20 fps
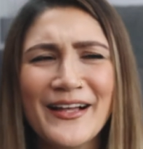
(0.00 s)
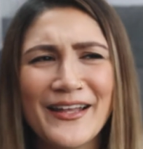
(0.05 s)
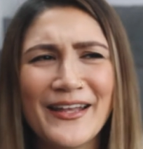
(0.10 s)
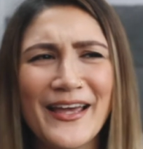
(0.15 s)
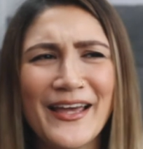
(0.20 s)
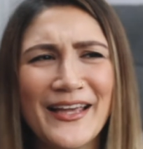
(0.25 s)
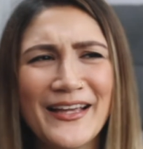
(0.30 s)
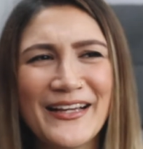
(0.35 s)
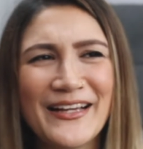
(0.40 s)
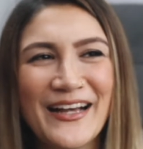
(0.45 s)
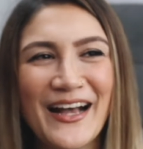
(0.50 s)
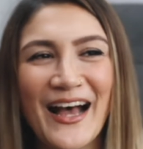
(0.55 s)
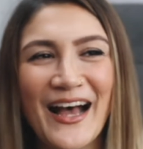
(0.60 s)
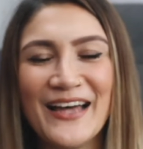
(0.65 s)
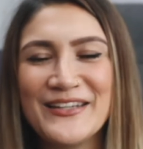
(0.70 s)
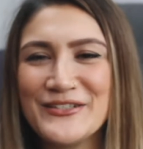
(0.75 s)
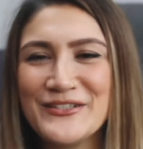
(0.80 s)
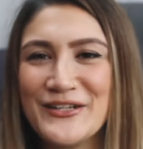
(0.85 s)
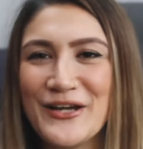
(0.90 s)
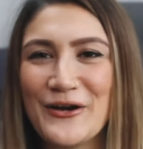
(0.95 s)
Like,
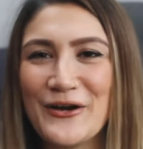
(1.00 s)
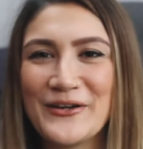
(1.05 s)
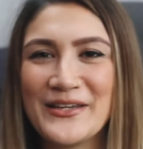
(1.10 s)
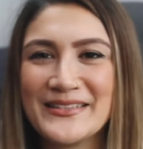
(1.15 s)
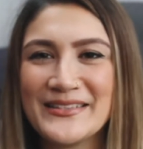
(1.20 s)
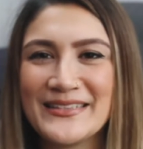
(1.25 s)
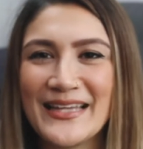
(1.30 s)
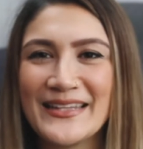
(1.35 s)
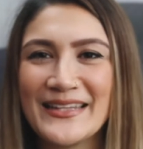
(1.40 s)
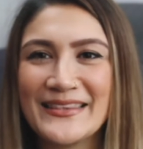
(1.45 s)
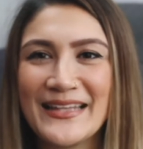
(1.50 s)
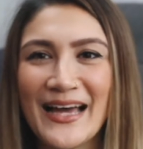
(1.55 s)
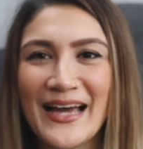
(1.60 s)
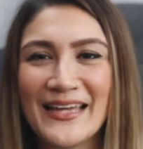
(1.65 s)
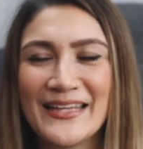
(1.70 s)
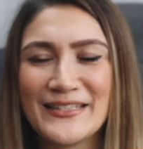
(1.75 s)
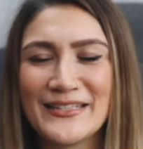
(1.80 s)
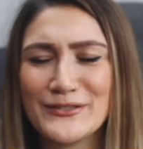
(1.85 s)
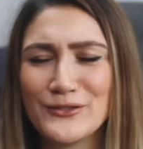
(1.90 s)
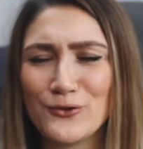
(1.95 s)
I don't know, he said
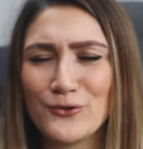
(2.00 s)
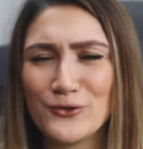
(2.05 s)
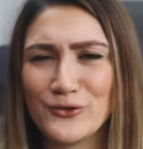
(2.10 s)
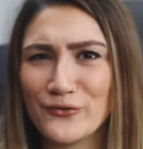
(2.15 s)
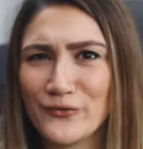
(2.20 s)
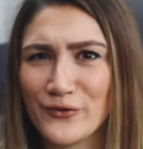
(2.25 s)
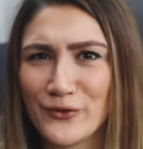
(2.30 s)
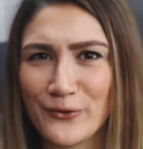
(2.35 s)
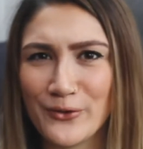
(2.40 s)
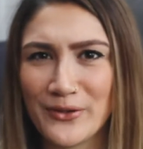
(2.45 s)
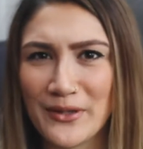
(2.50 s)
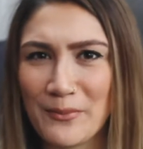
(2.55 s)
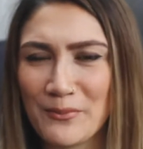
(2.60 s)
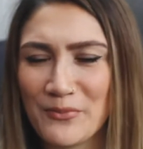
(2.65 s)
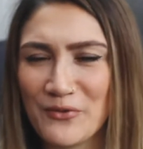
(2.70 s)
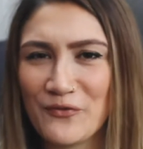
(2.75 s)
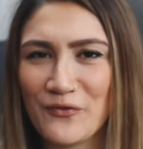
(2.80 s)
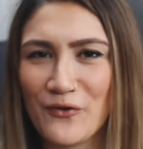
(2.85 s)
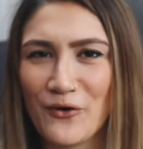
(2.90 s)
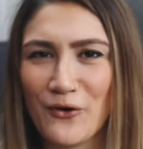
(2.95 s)
that he sold a few of
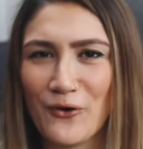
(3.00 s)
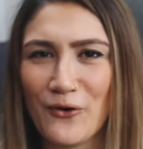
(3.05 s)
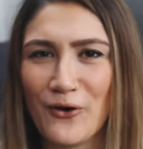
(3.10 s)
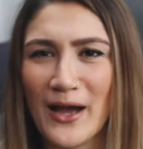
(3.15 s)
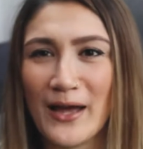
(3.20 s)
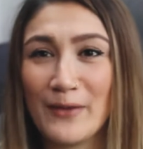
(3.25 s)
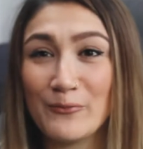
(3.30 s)
them before